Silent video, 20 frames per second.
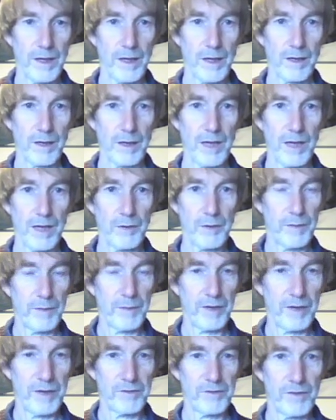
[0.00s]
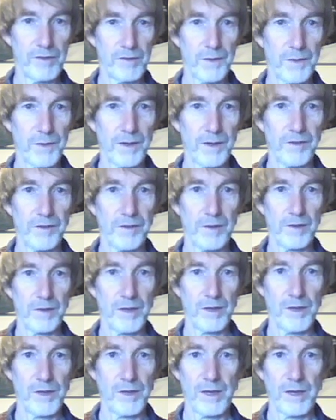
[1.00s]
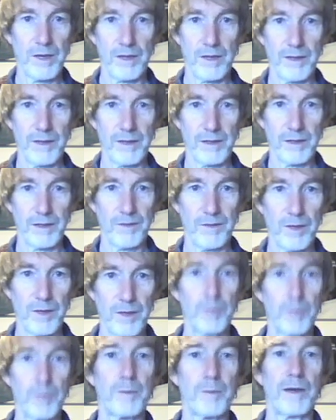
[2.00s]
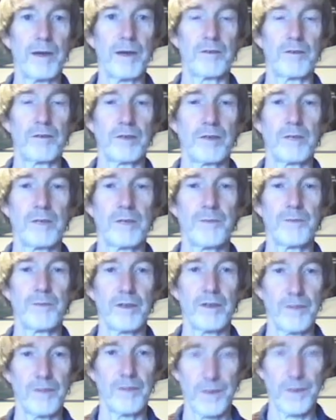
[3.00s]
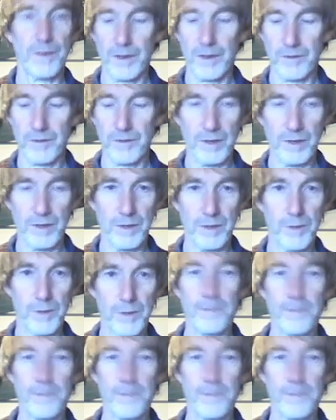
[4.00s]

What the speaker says: lower boundary of the size range, that is the upper boundary of the size range.